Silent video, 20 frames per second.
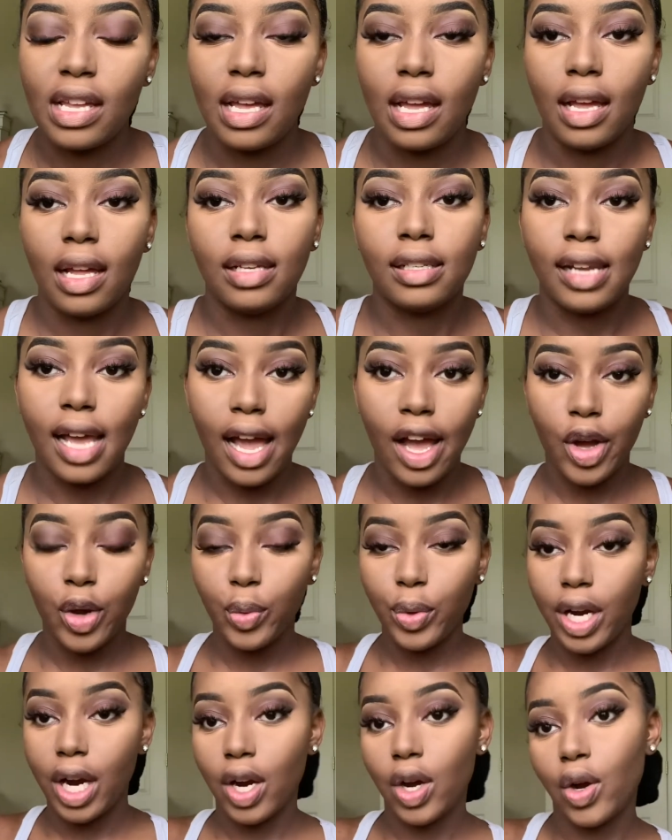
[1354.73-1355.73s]
Now
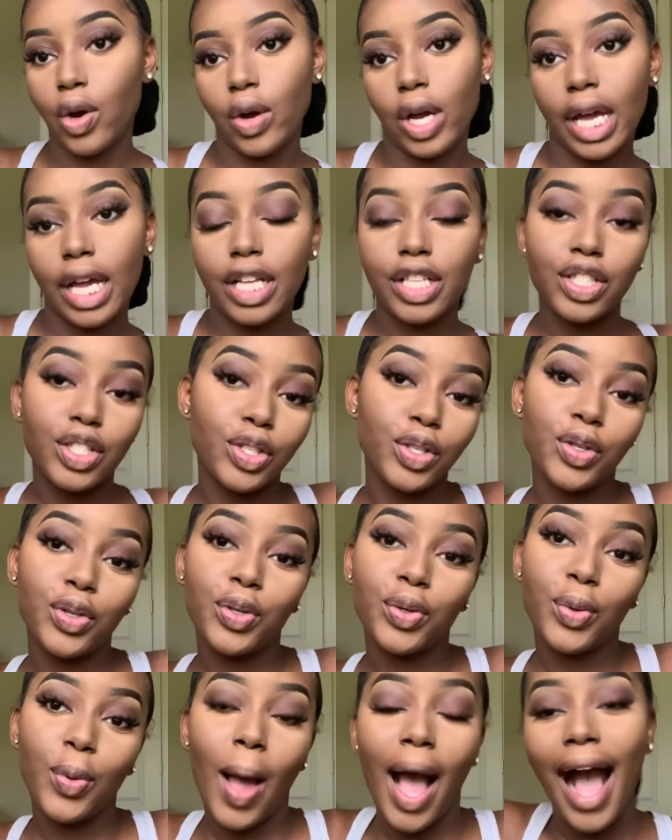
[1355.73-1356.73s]
we are going
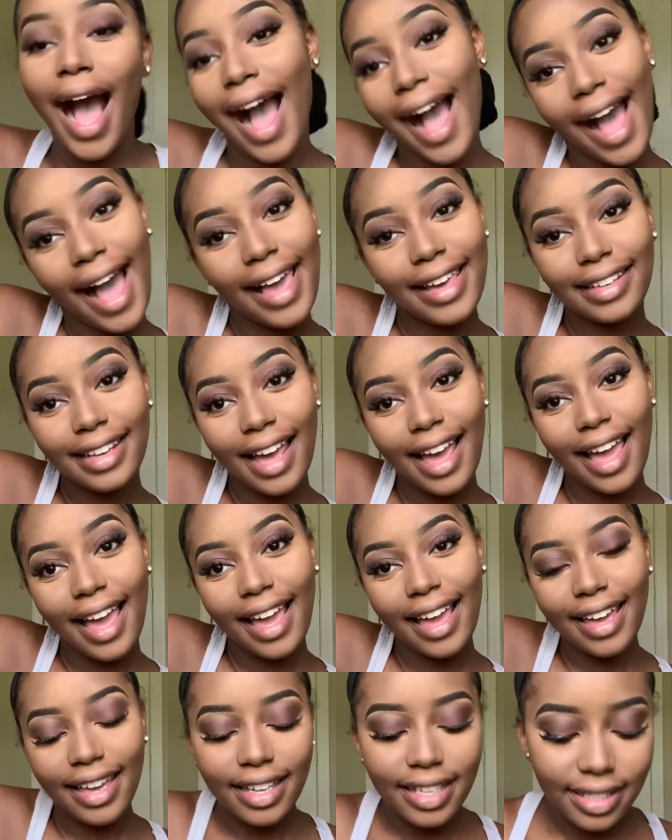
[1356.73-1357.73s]
to
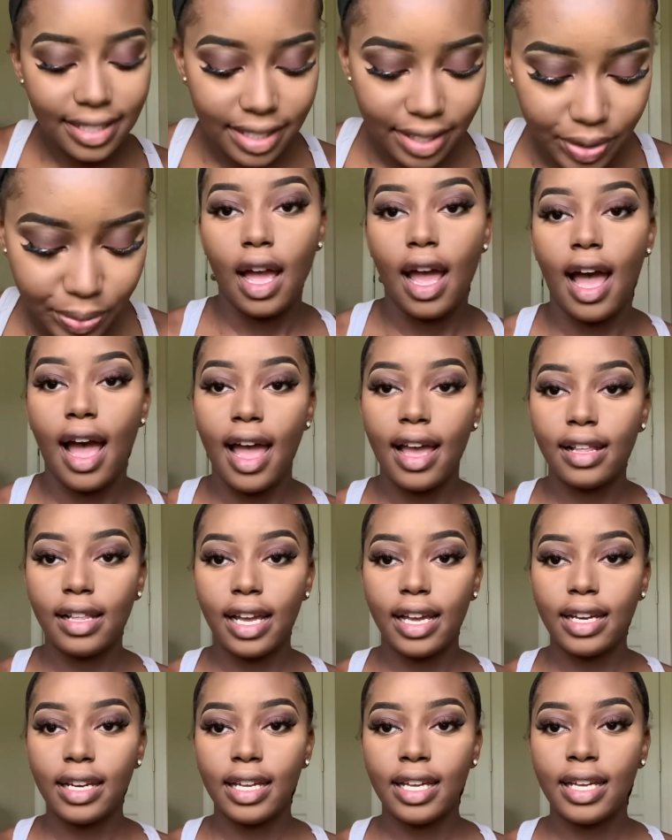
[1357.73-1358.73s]
highlight.
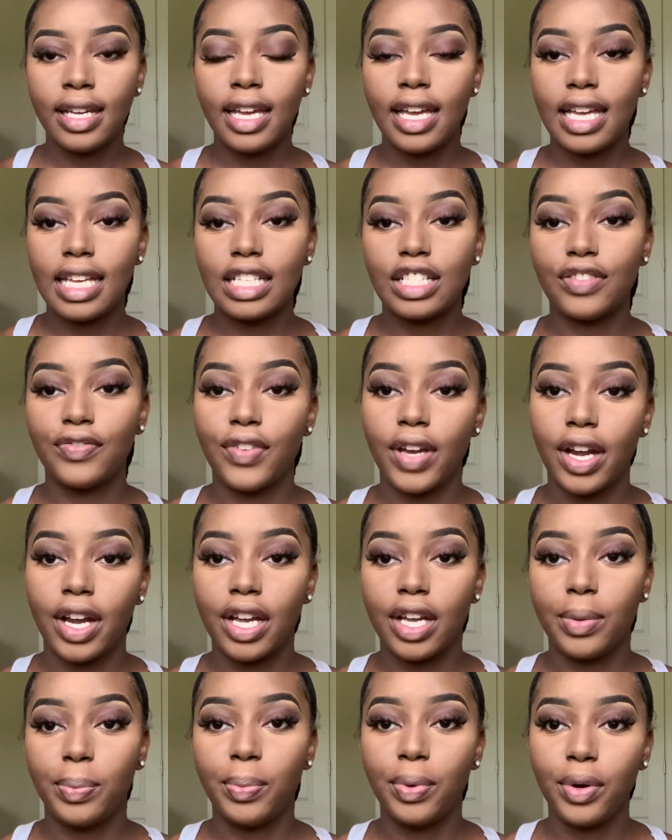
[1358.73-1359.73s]
Highlighting is very
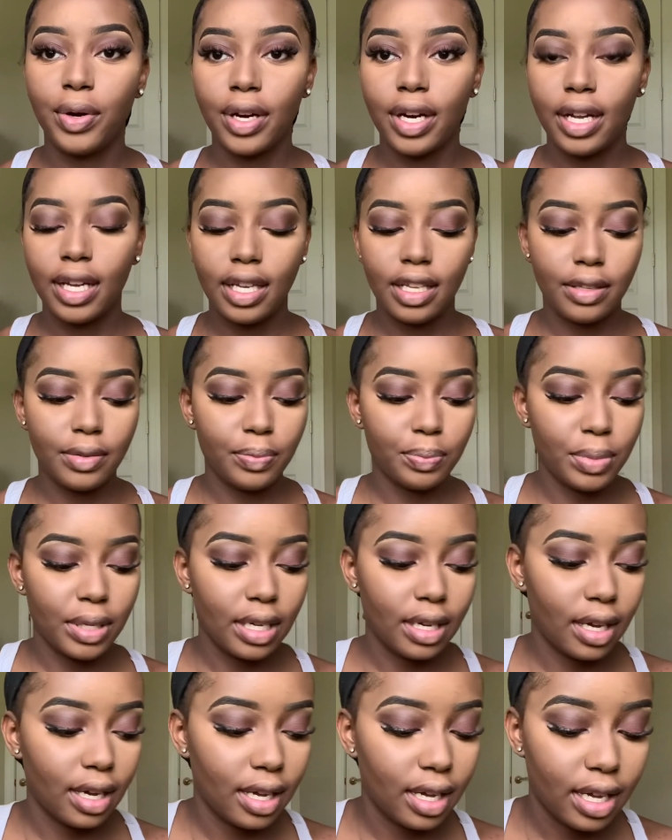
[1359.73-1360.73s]
important
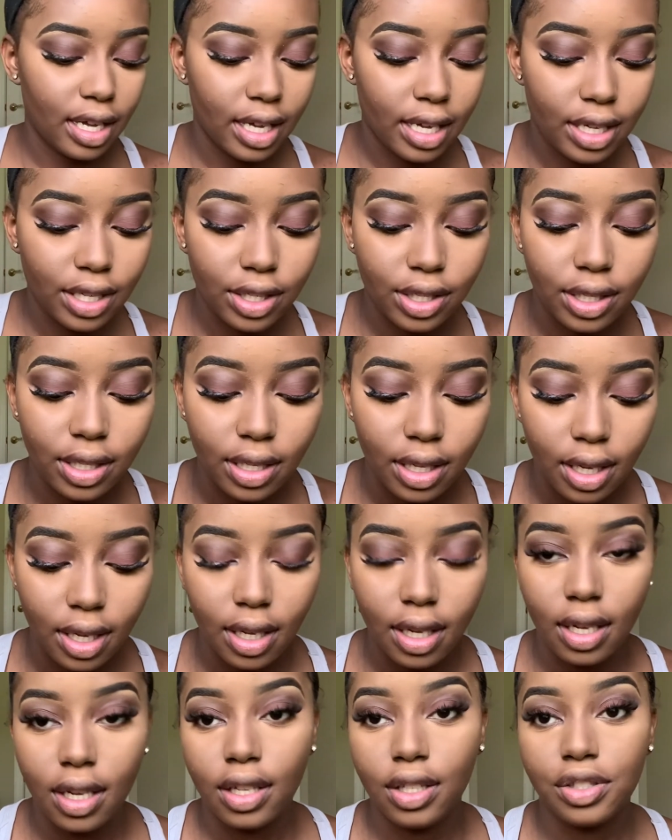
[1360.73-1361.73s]
because
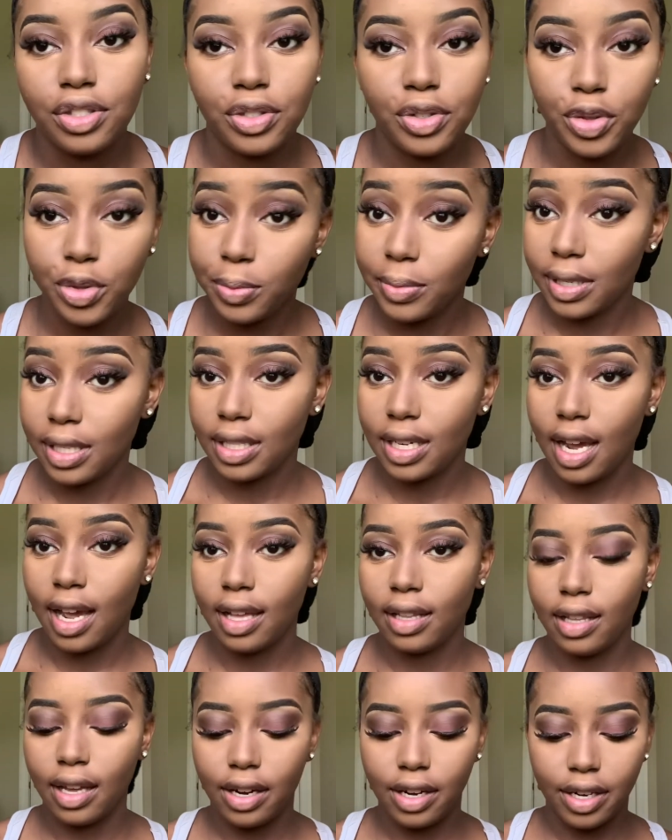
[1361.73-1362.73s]
too much
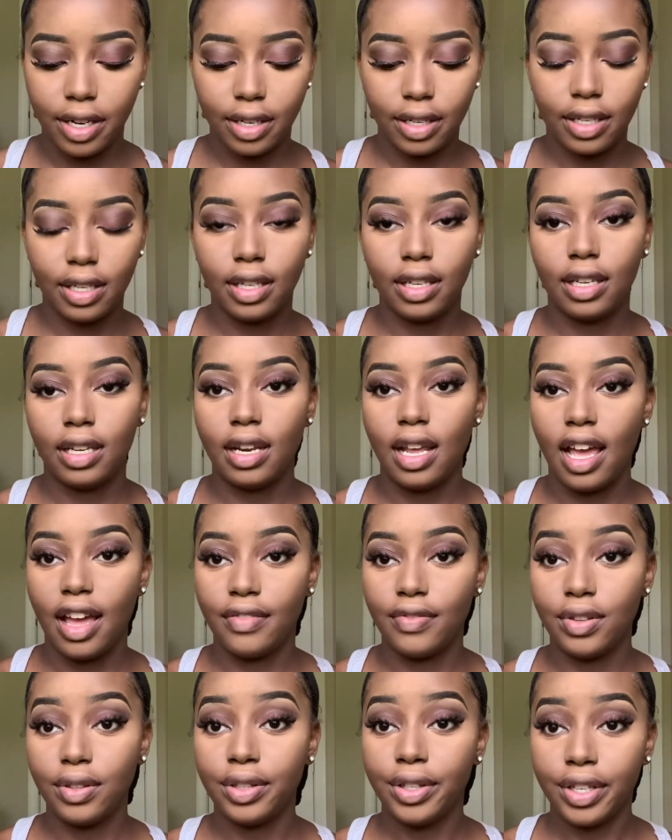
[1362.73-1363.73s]
highlighter can have
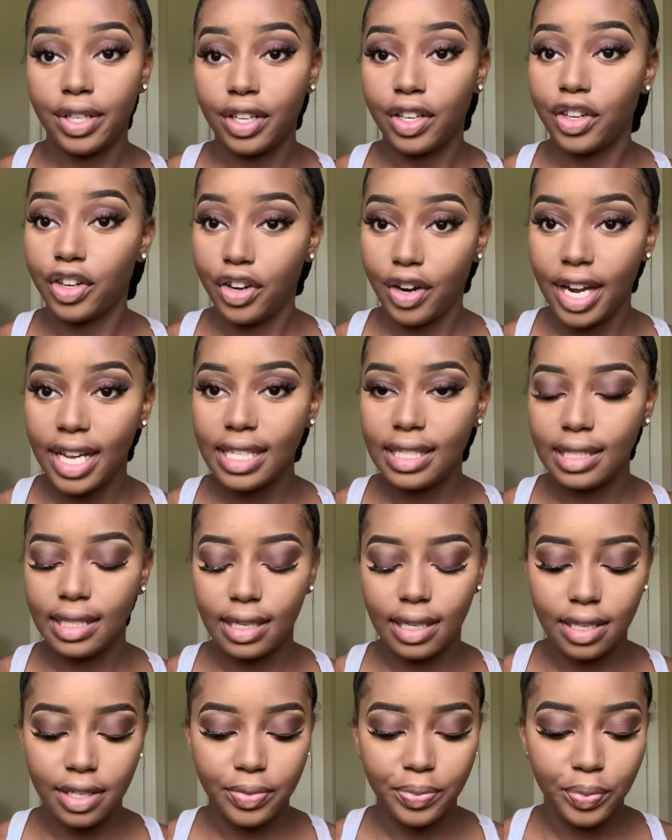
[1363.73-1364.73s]
you looking
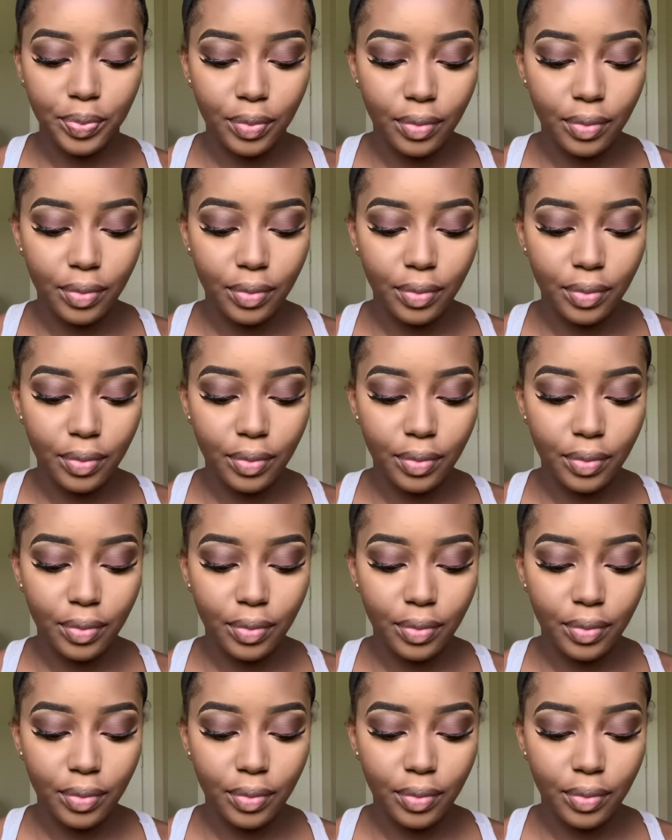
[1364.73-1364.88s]
crazy.